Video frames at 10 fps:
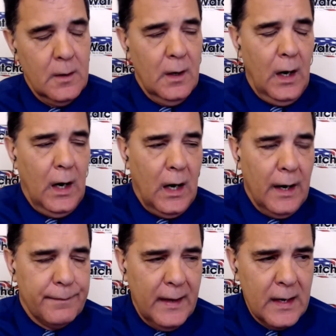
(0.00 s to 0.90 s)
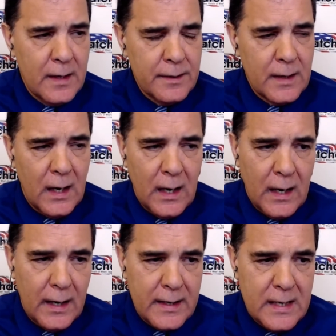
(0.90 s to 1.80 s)
Then
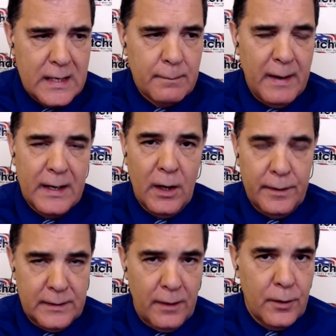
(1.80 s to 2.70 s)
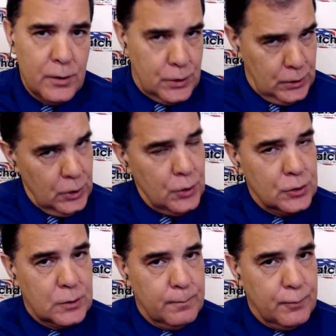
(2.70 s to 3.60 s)
he made another
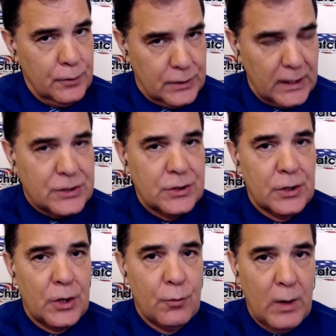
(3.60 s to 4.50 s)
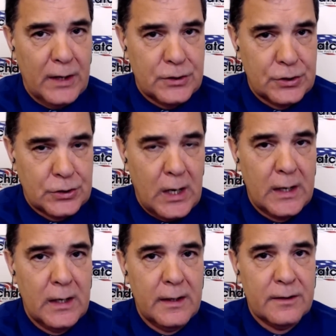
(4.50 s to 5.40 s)
huge prediction on Rosh
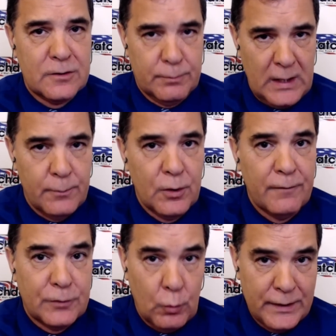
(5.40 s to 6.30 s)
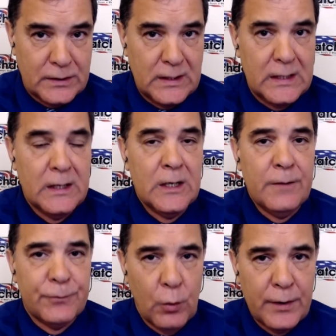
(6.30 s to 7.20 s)
Hashanah in September of
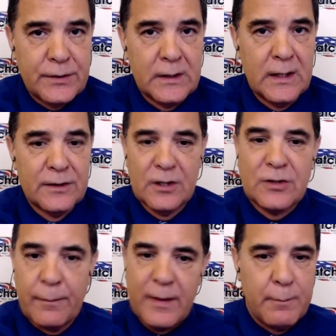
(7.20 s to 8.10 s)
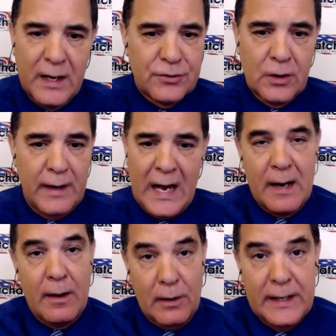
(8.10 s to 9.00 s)
2020 and said something big's going to
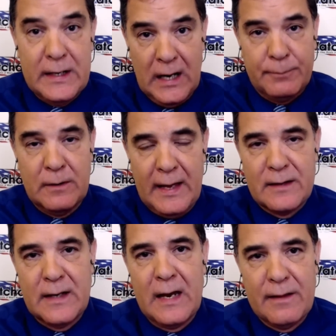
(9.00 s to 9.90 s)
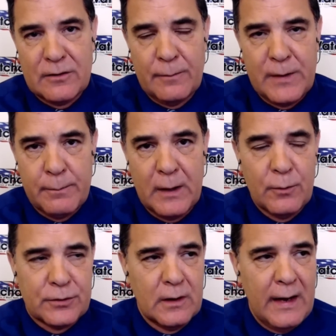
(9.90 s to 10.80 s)
happen. Leading up to that day that something big
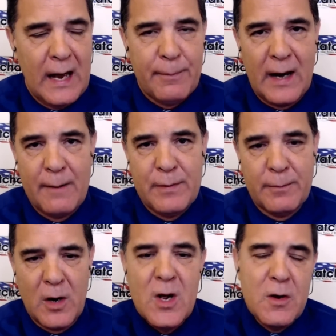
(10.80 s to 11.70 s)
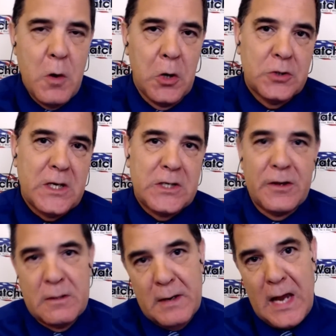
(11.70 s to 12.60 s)
was going to happen, I had people, well, it looks like
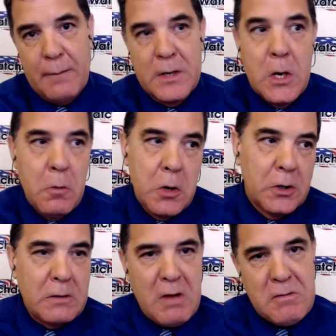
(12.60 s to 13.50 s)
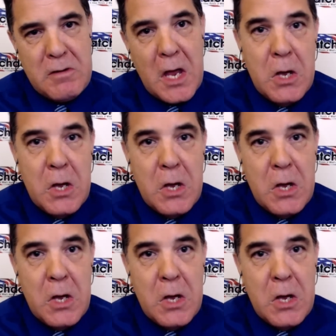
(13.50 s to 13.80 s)
nothing big happened. Oh, look at me, yeah.